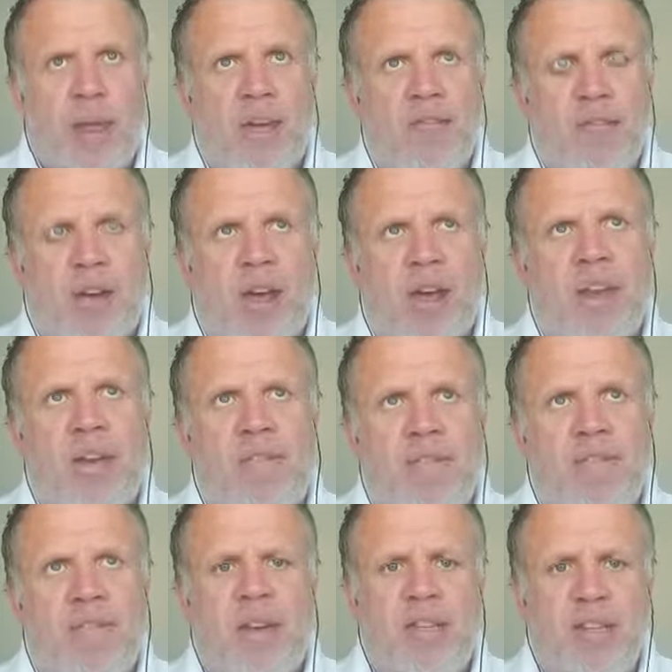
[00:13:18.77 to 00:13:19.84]
find it
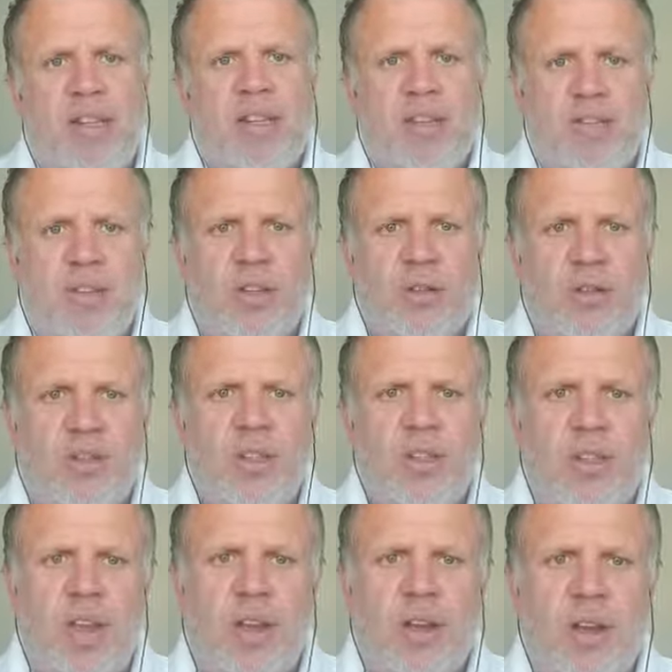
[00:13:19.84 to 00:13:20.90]
very difficult to
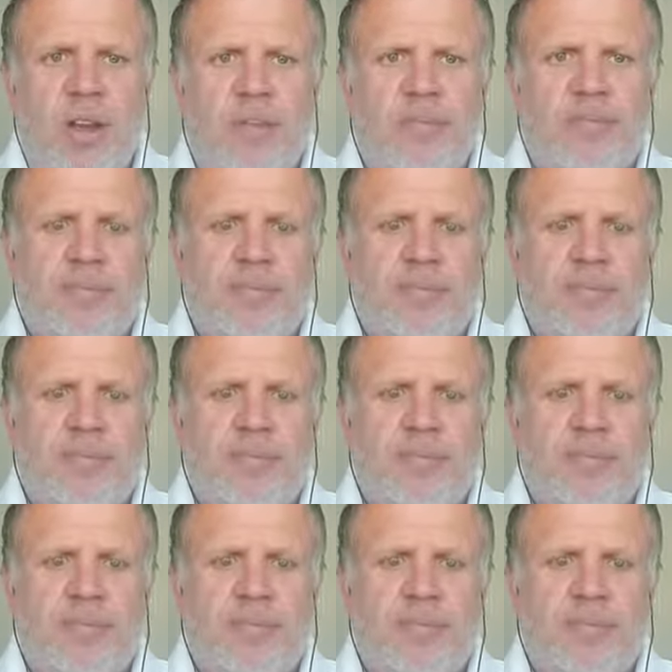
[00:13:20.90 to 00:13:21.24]
say no.